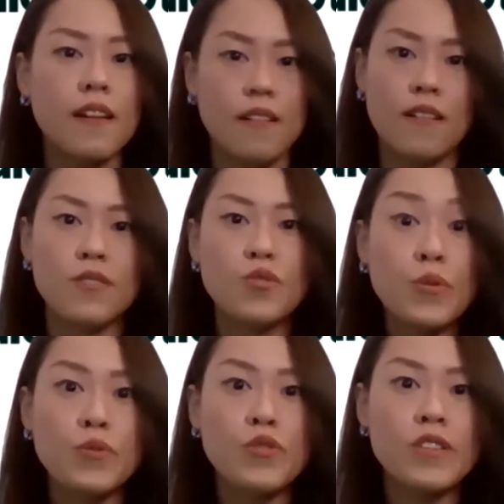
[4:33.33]
a
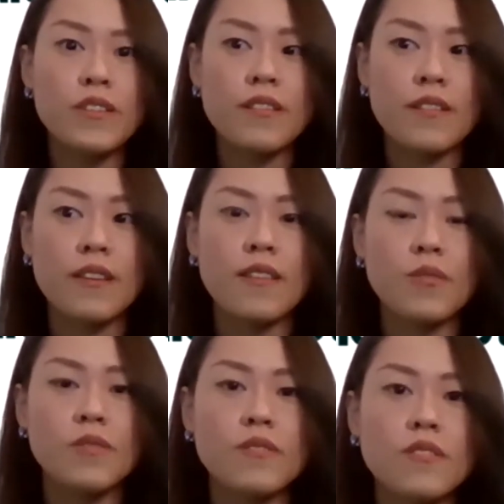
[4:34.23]
solution. Like, there
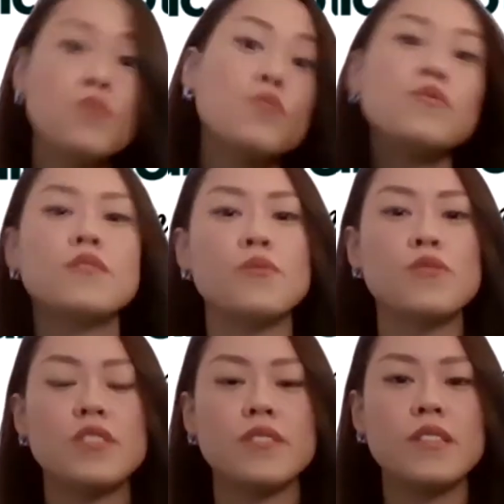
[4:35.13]
was just no
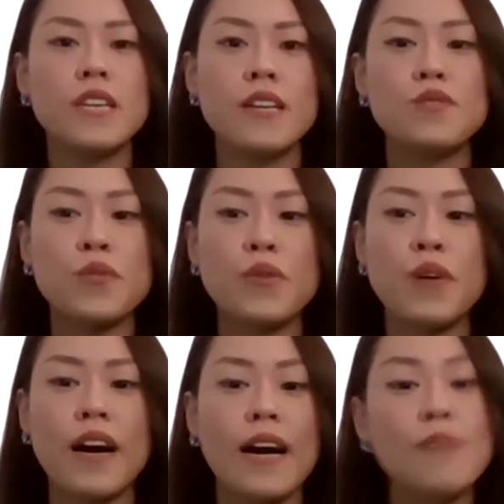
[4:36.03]
solution.
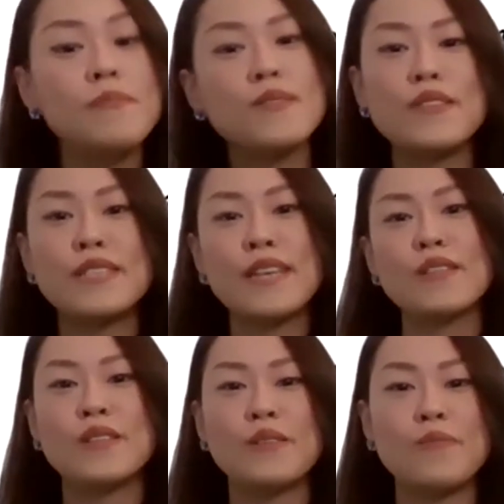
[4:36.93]
So I'm just going to
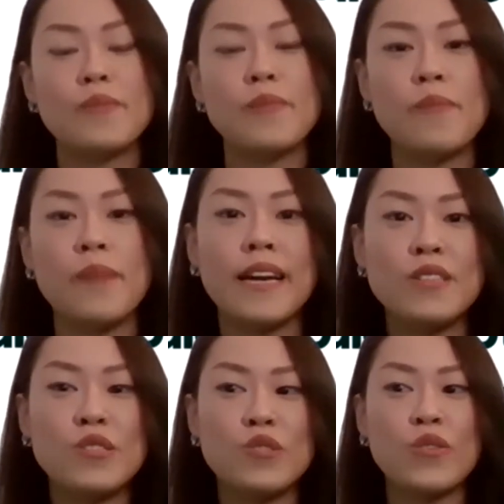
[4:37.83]
tell you a little bit about
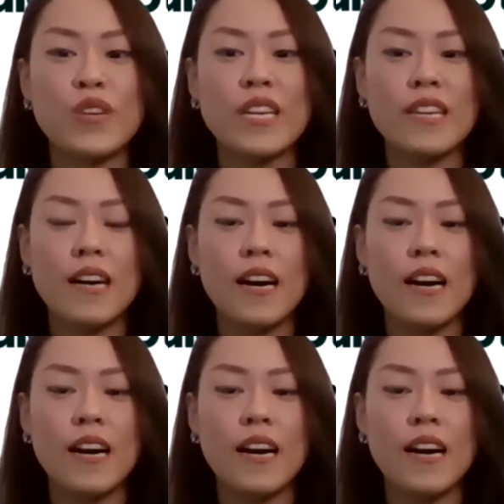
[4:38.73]
my story.